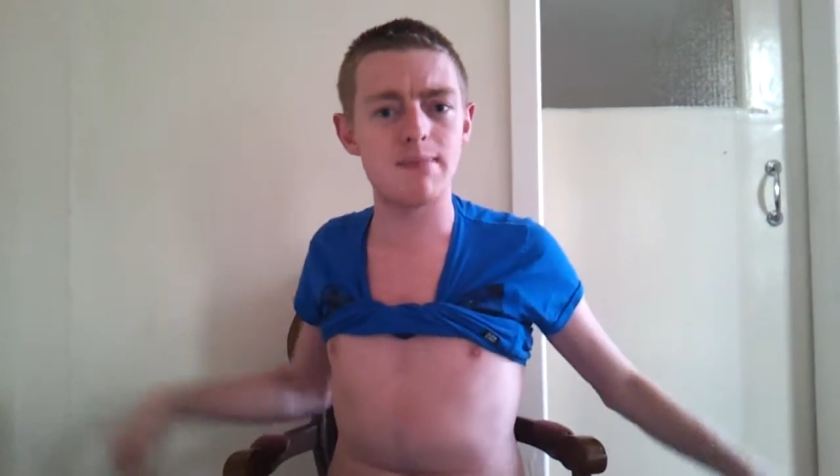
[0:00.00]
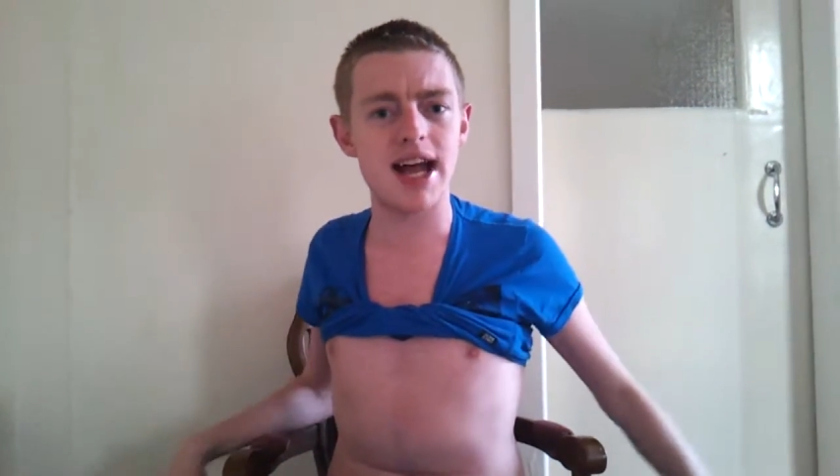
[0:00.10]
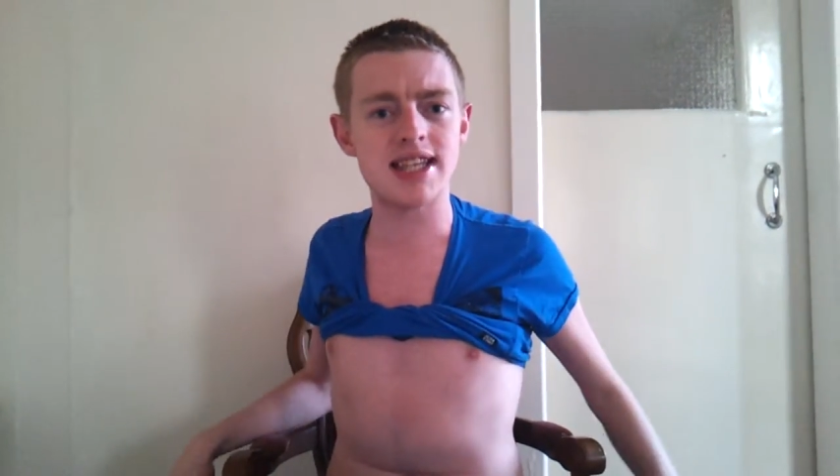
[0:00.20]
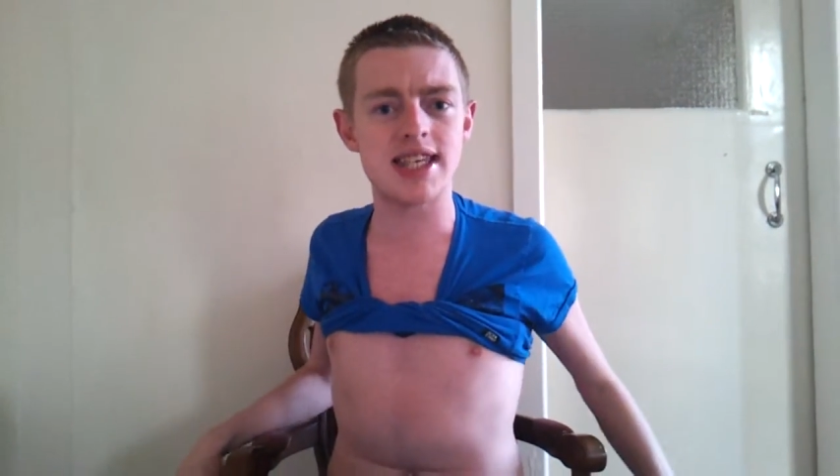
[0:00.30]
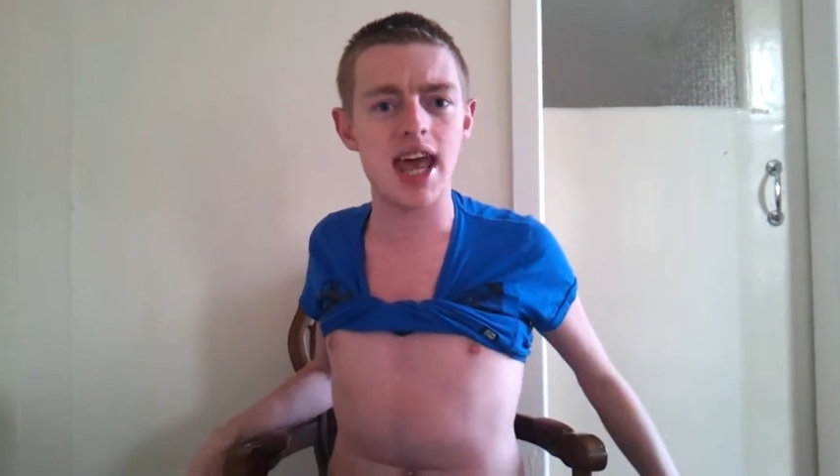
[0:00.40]

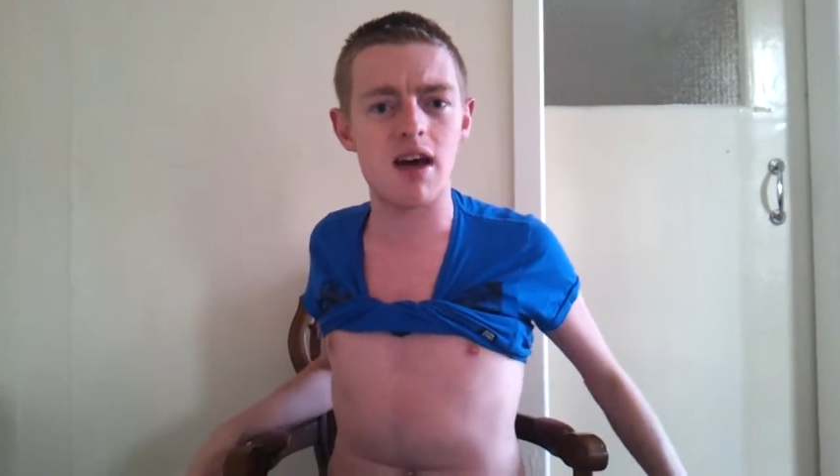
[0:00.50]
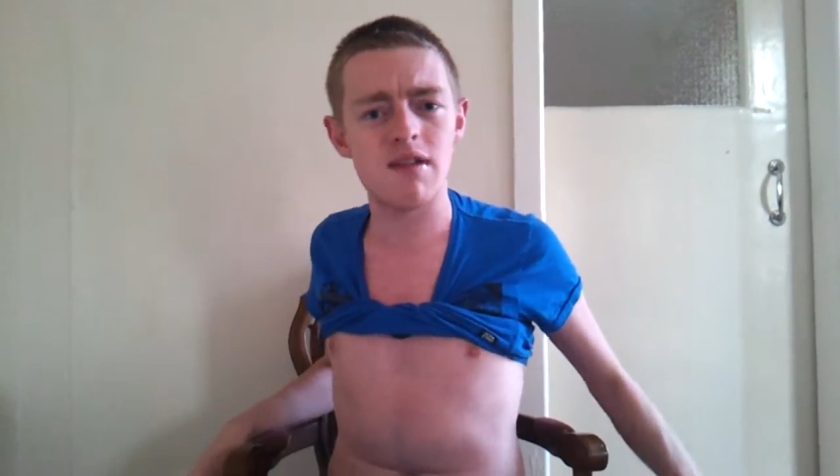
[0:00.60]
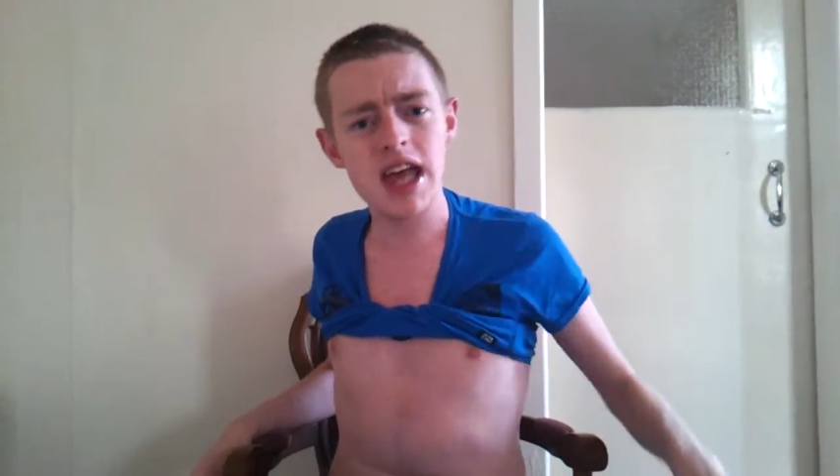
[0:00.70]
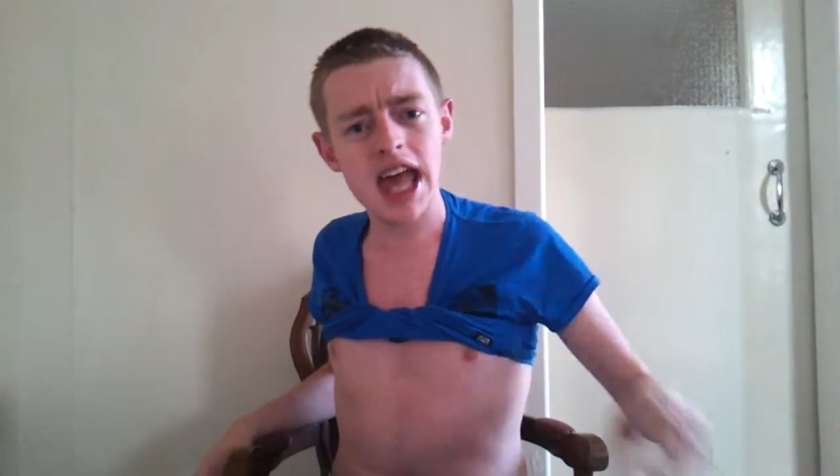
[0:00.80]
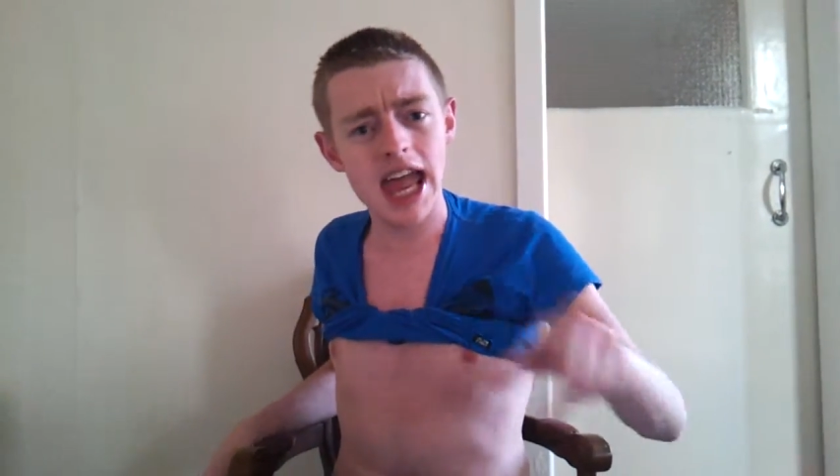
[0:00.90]

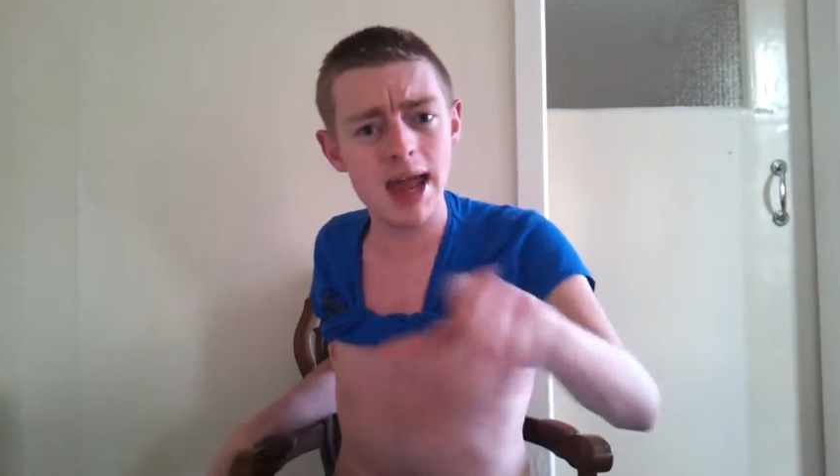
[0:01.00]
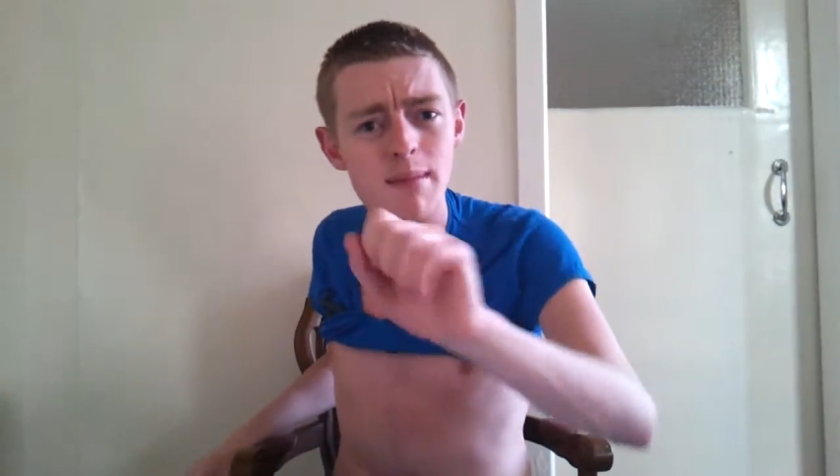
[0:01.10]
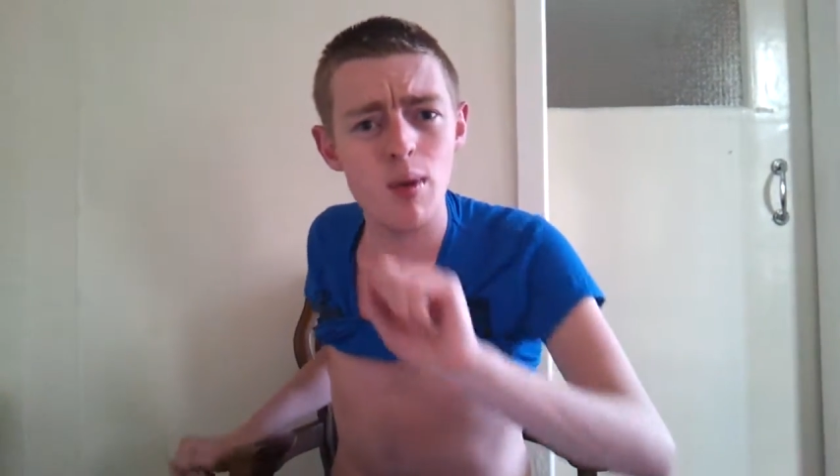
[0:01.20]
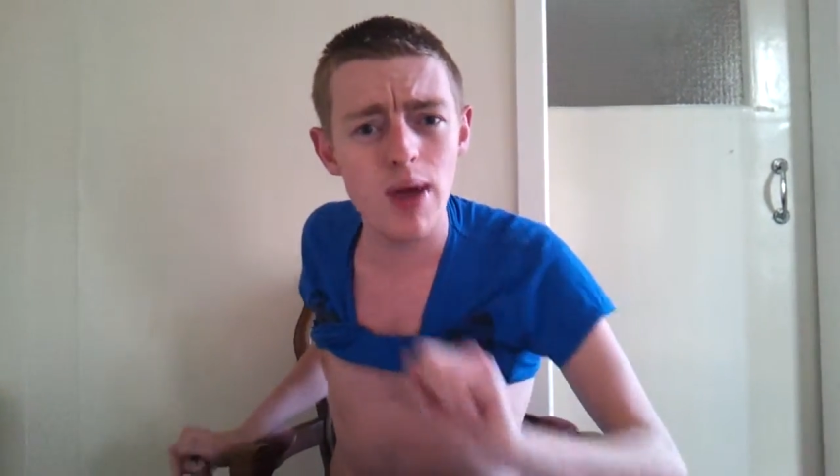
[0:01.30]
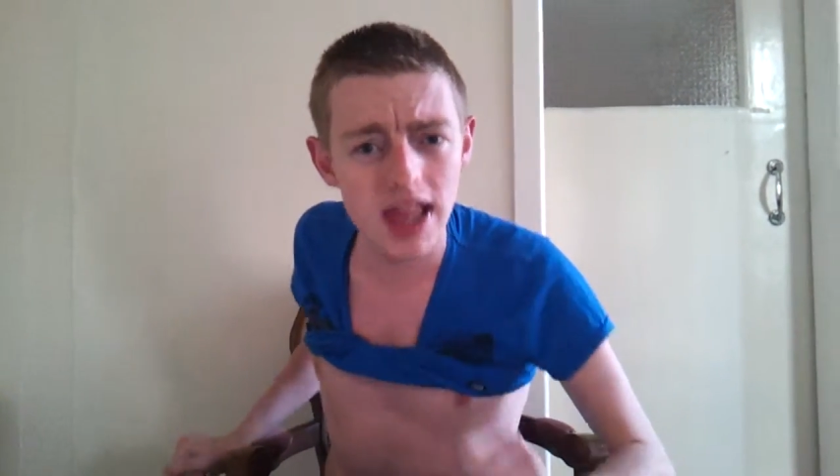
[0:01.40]
myself.
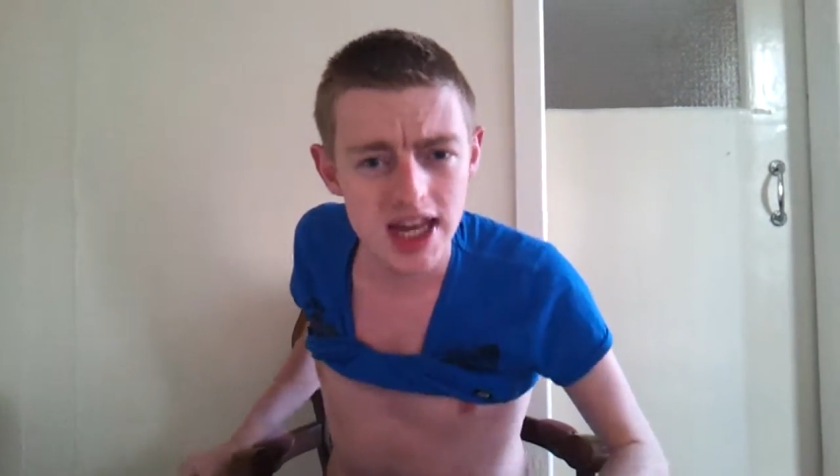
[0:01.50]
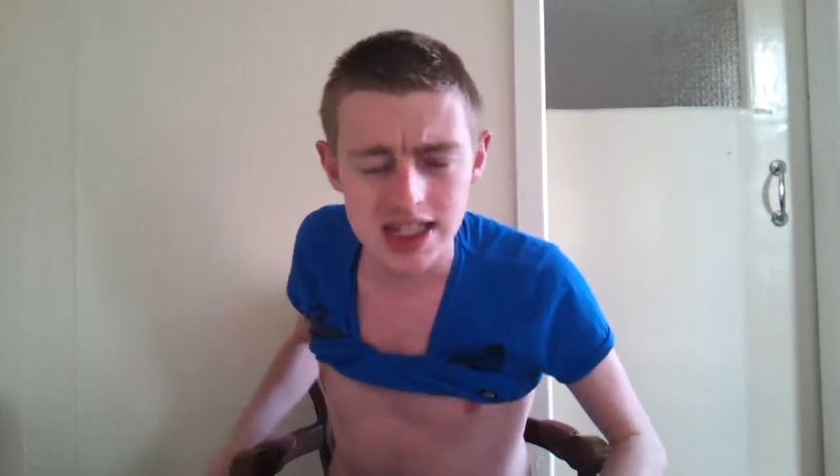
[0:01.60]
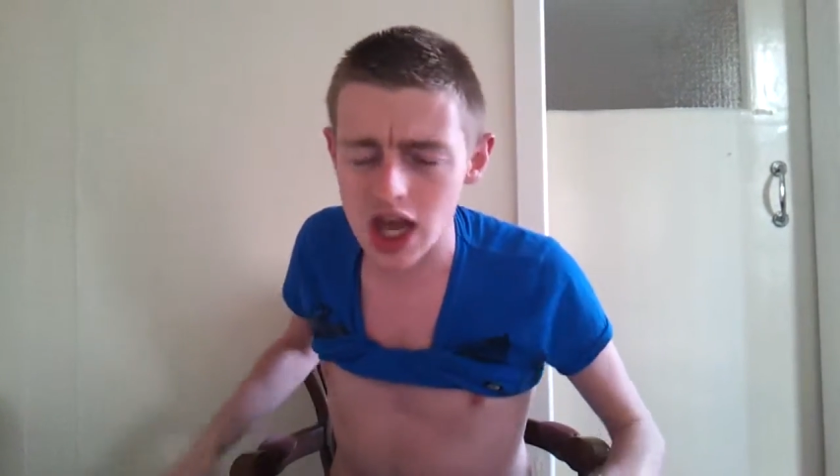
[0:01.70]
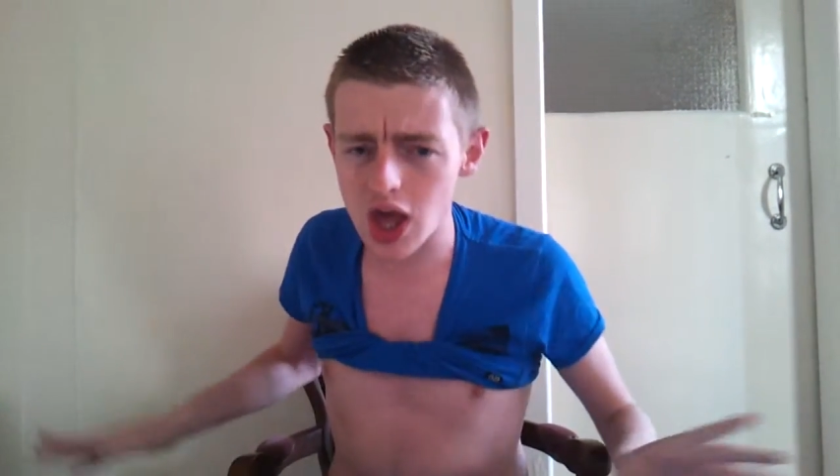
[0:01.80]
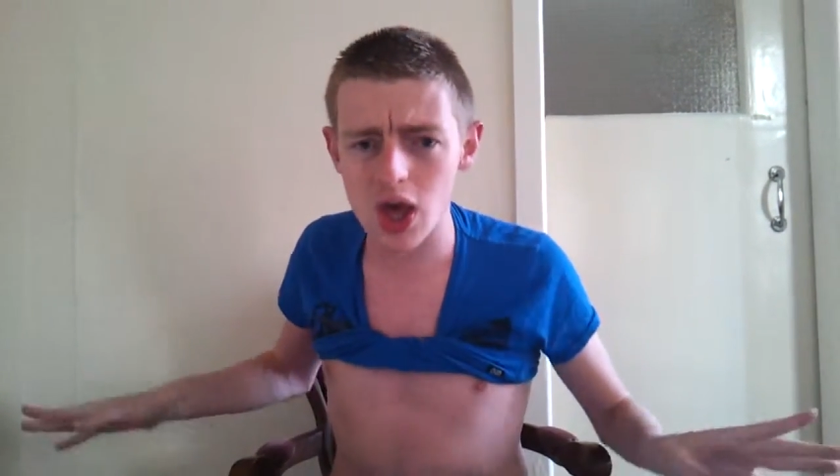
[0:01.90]
Emma
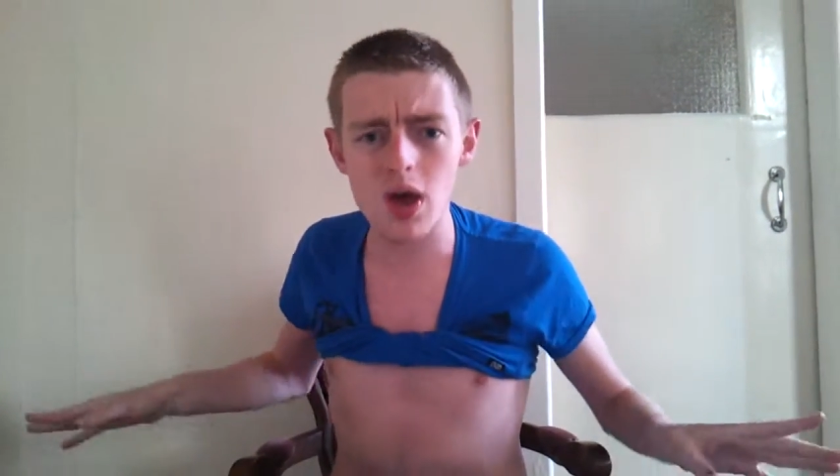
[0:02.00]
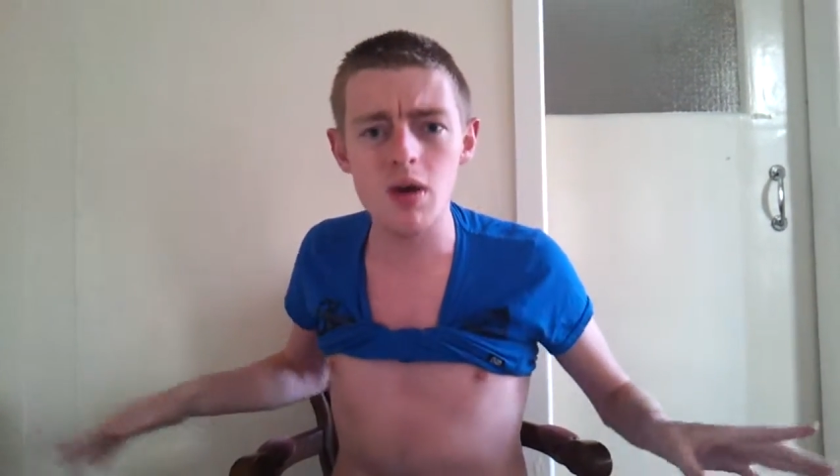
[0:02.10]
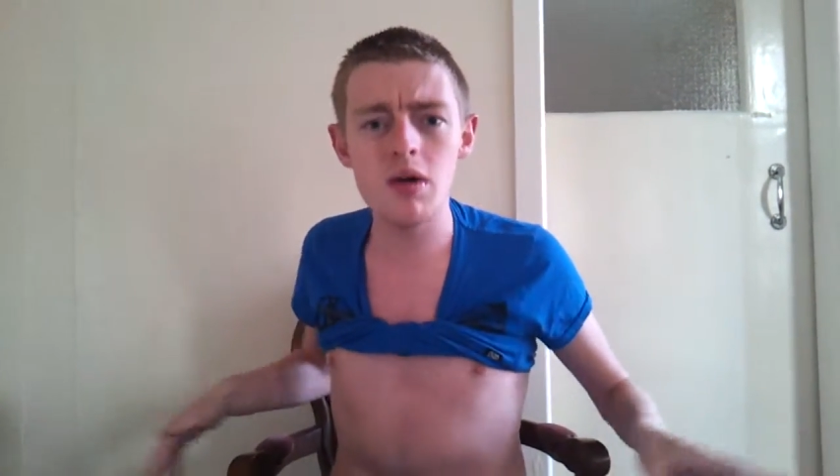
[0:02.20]
Willis? Who?